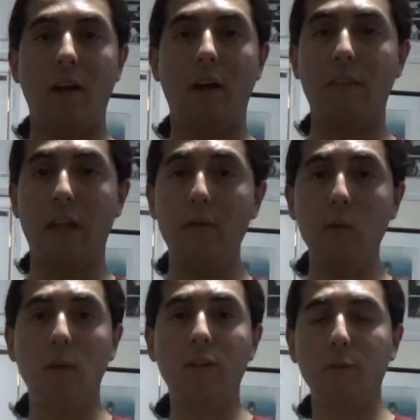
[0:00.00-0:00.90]
And
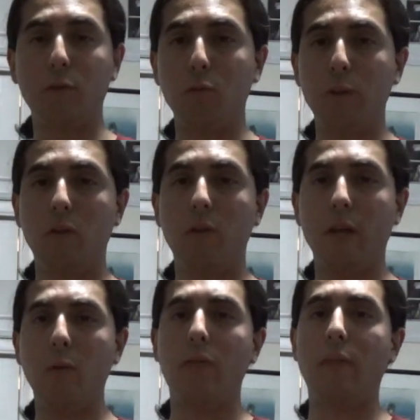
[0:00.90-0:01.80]
everyone seems to be
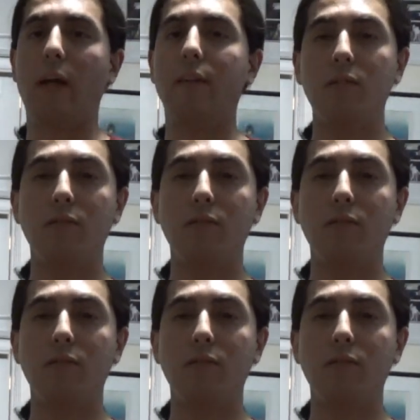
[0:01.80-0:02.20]
okay with that.